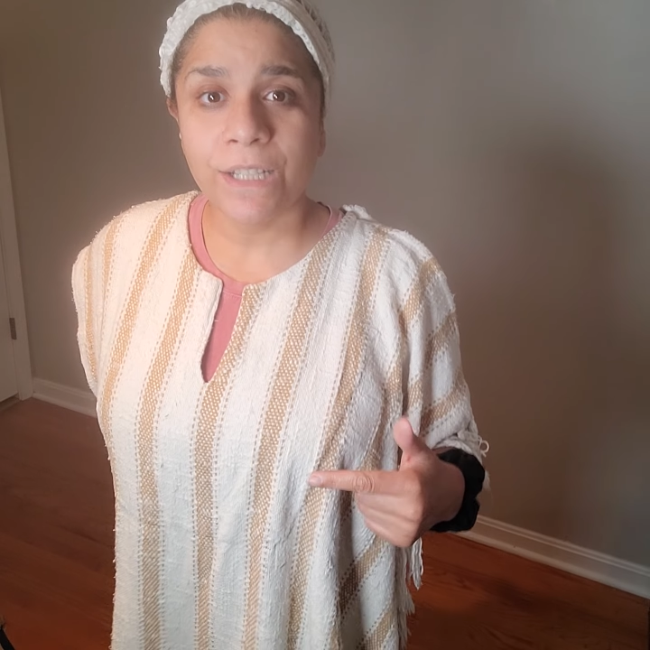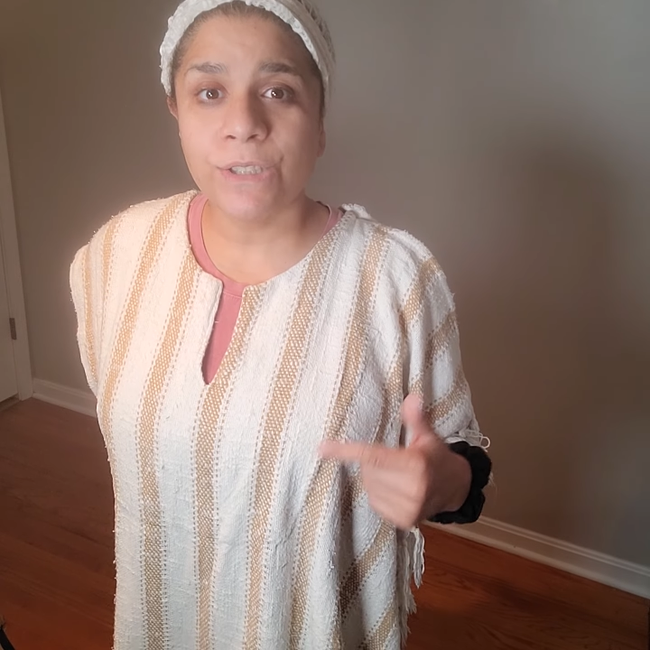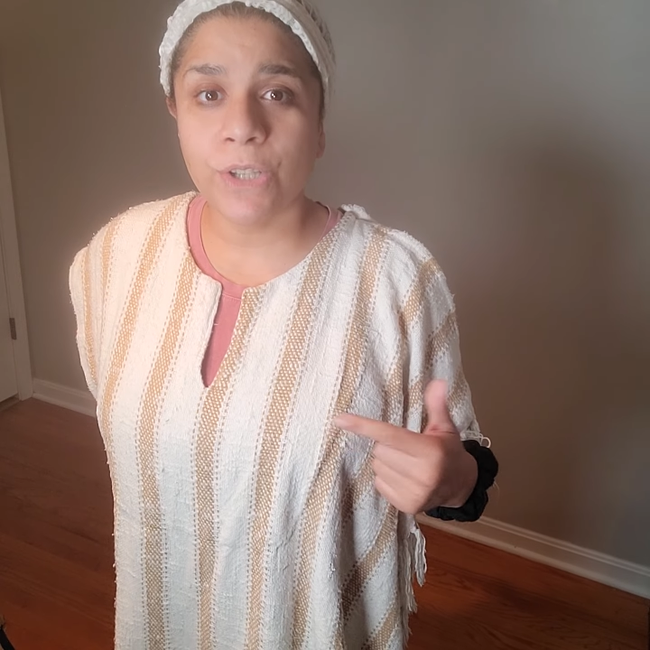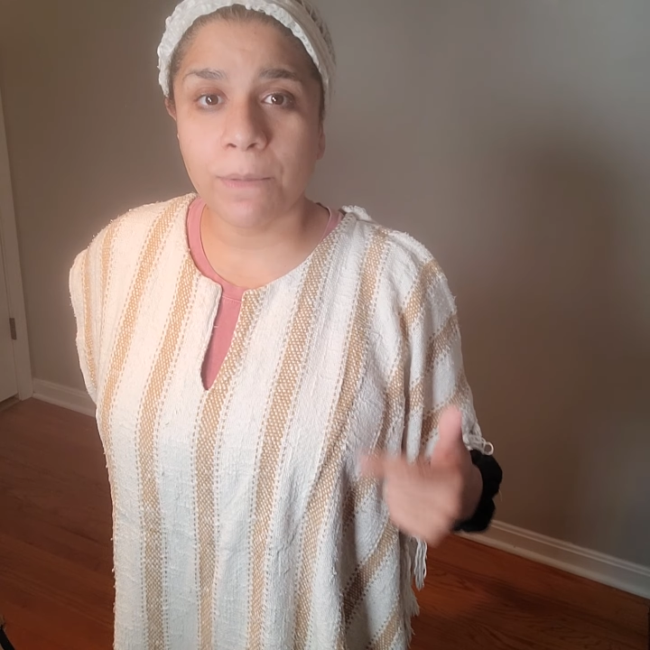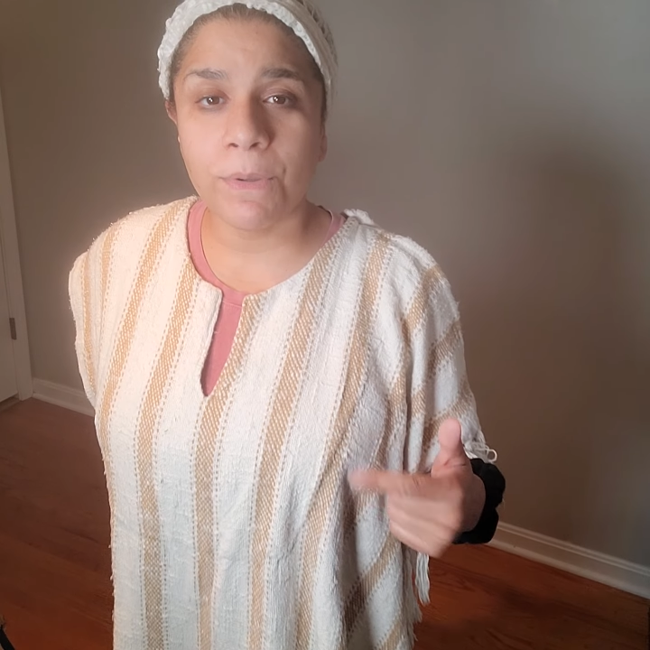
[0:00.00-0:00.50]

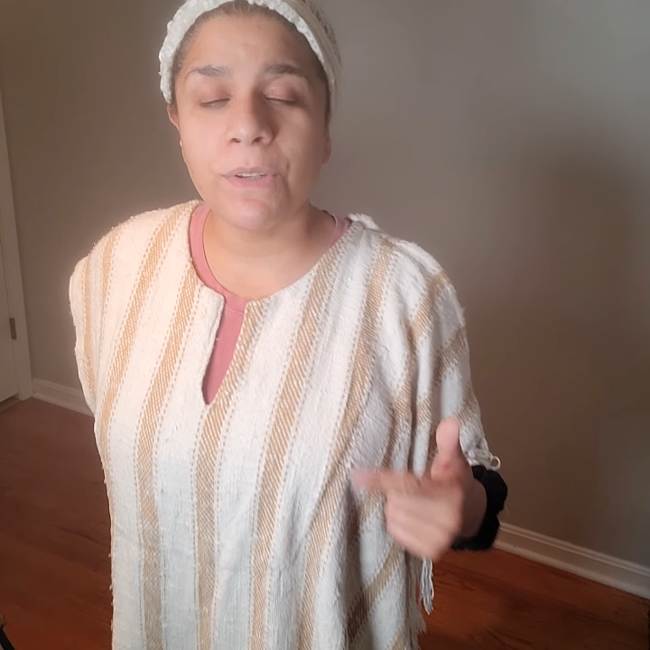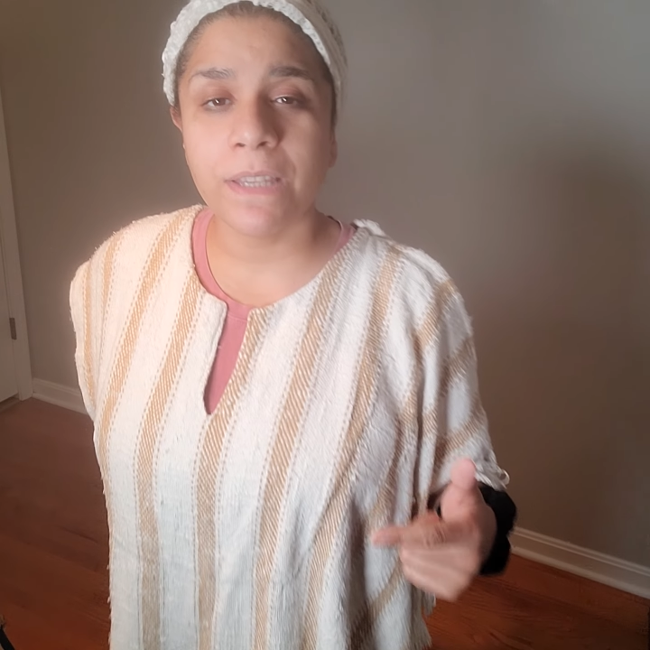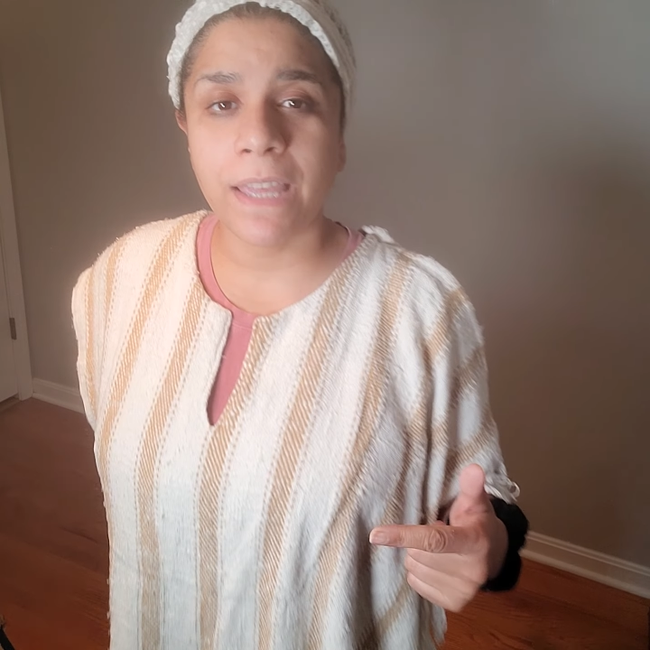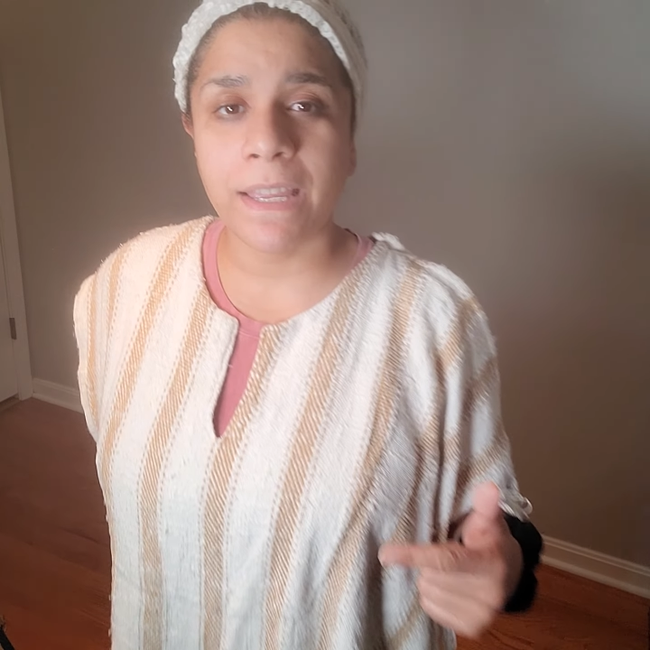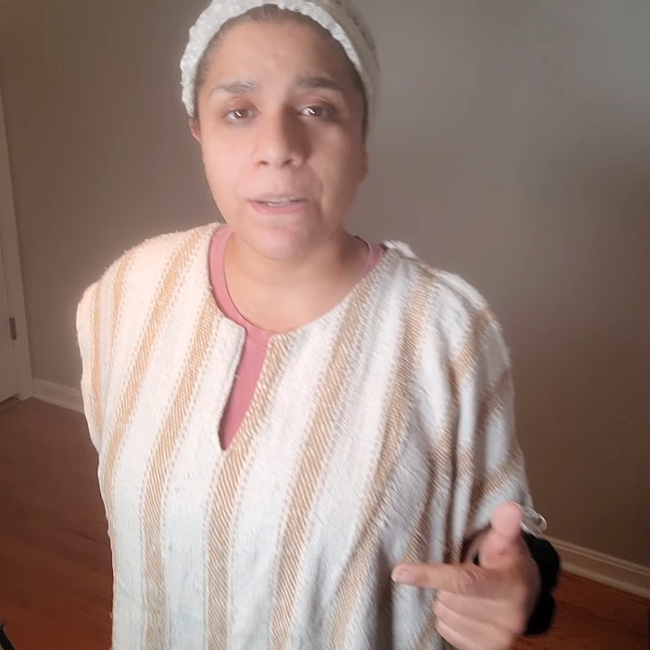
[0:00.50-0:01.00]
to
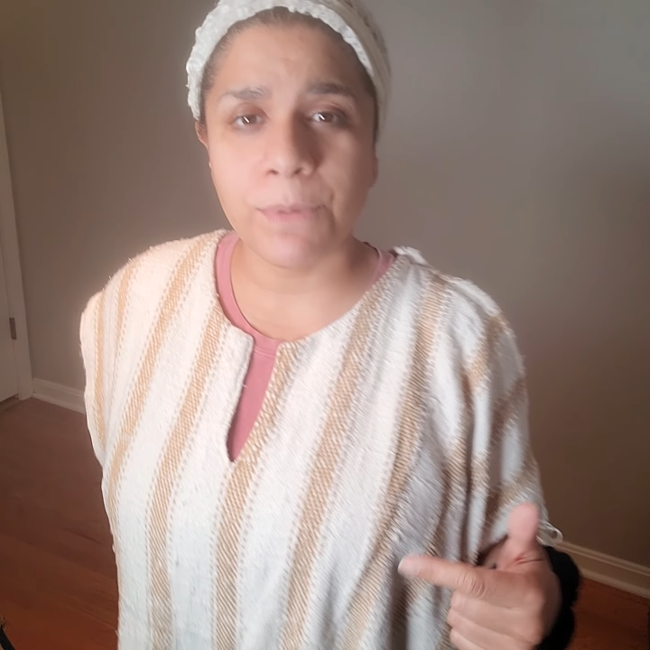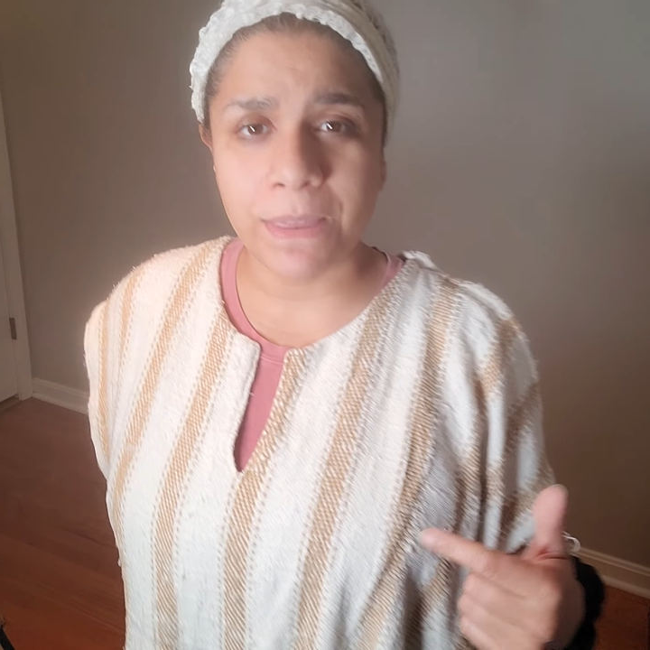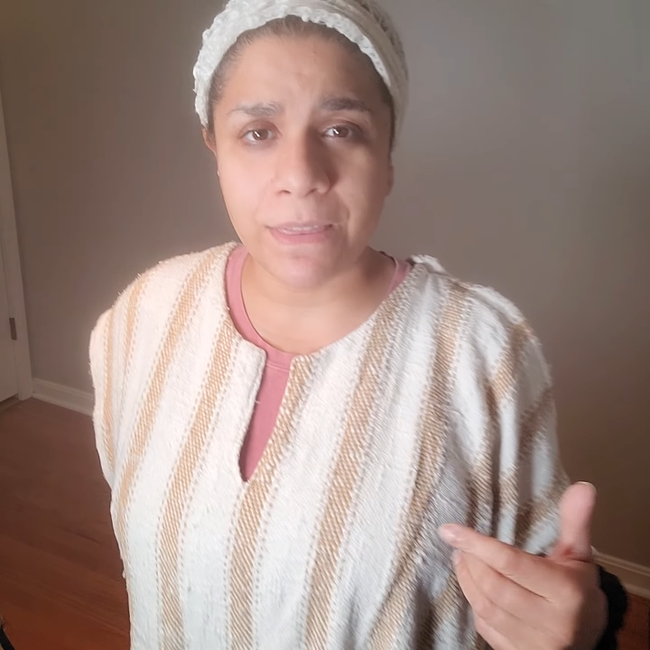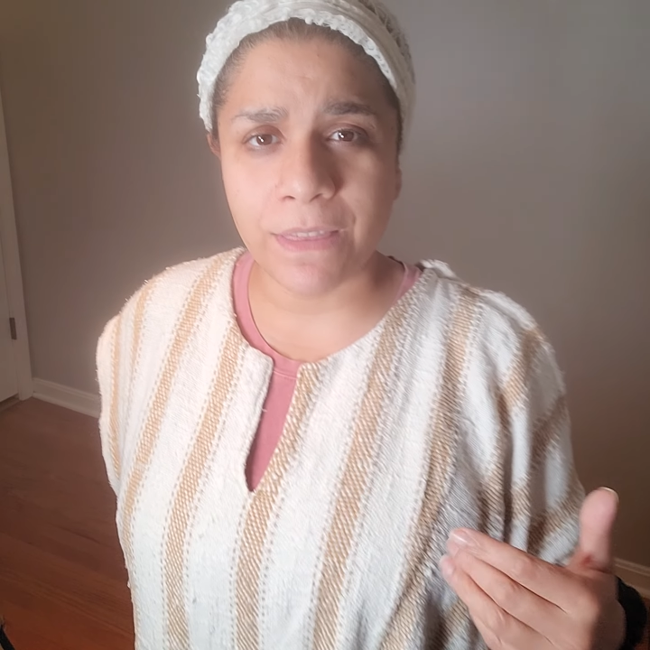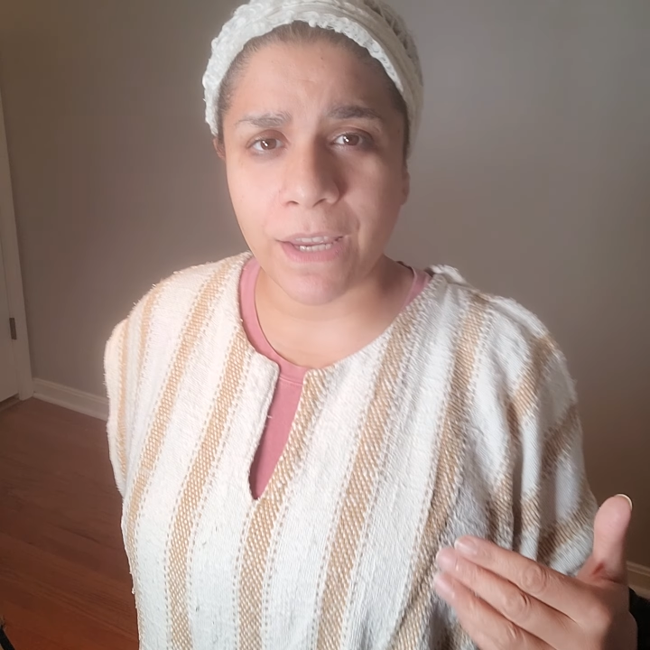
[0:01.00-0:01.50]
communicate
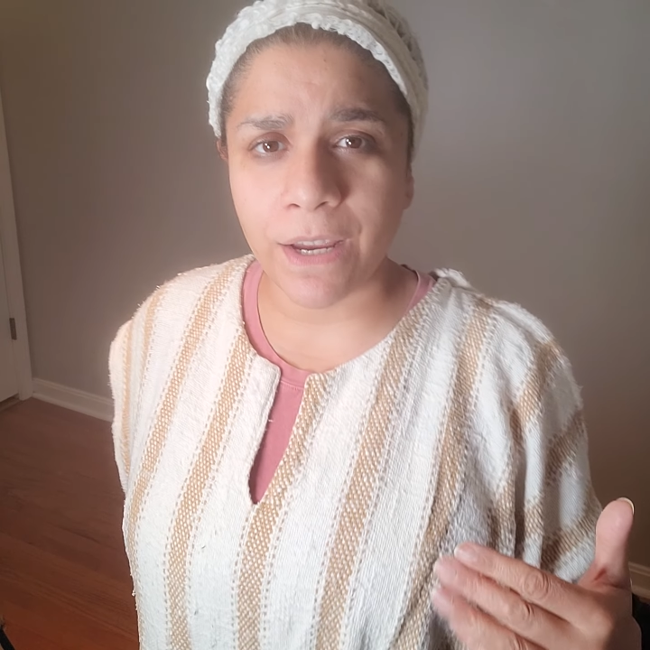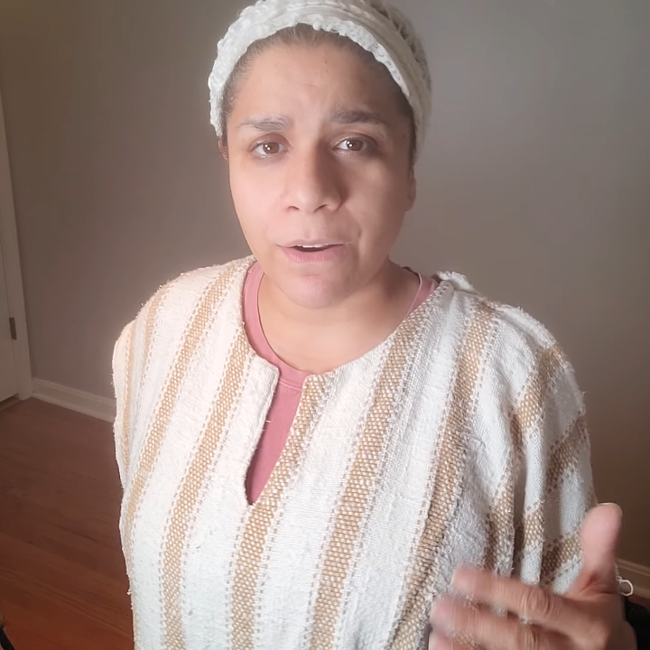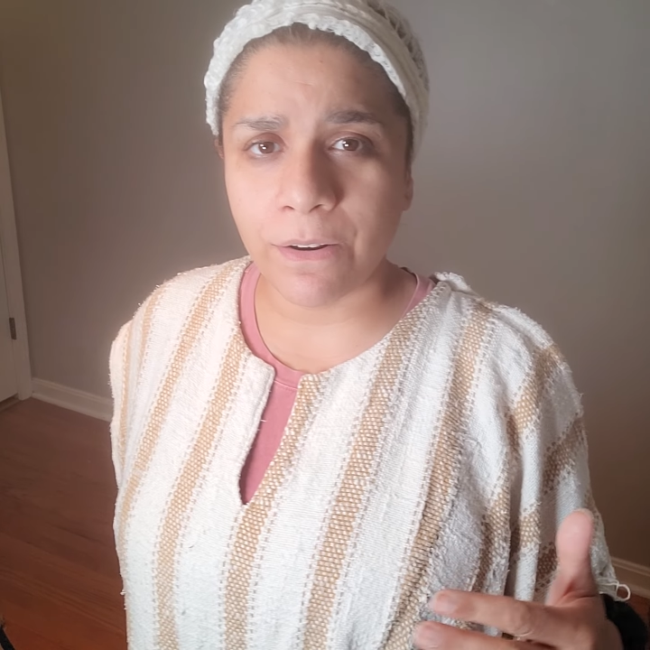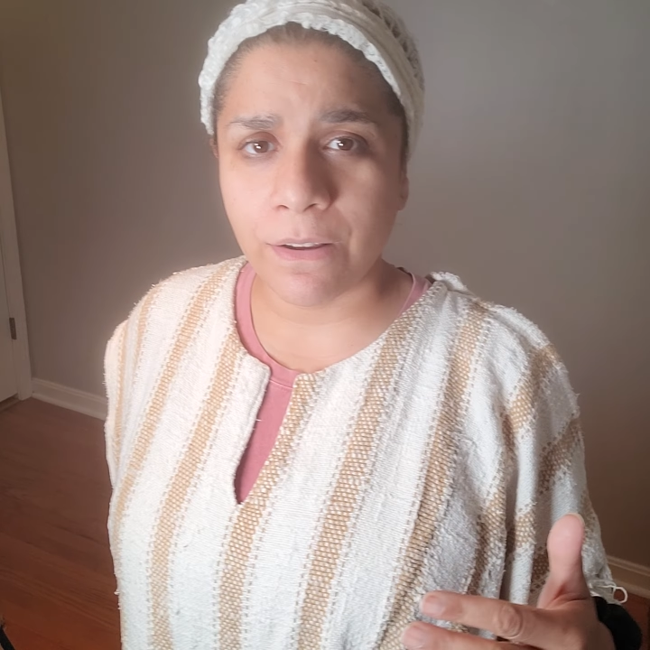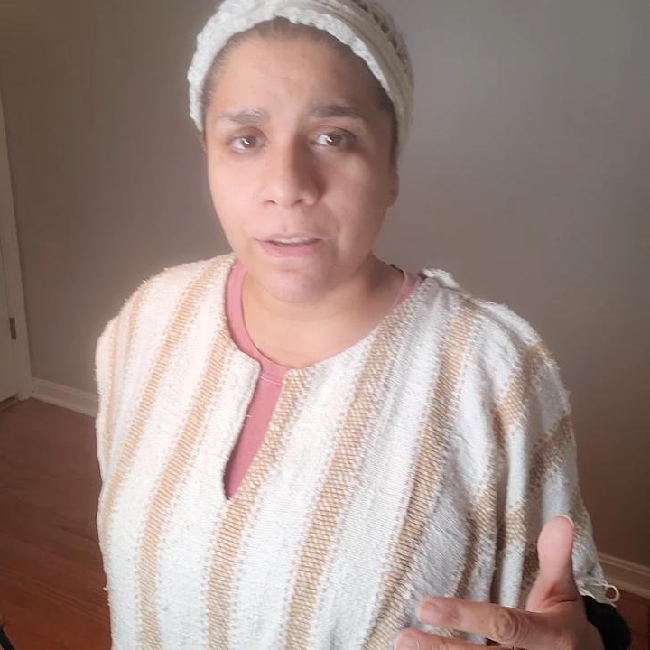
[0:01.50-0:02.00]
with
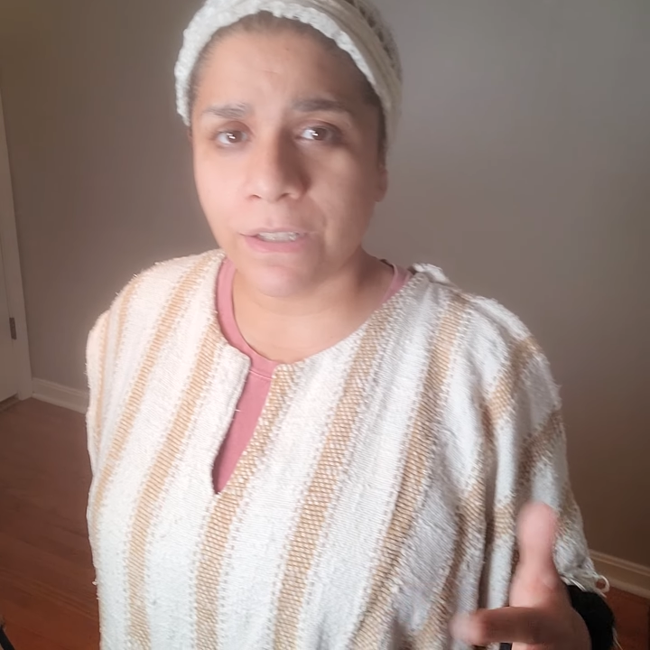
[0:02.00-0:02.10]
their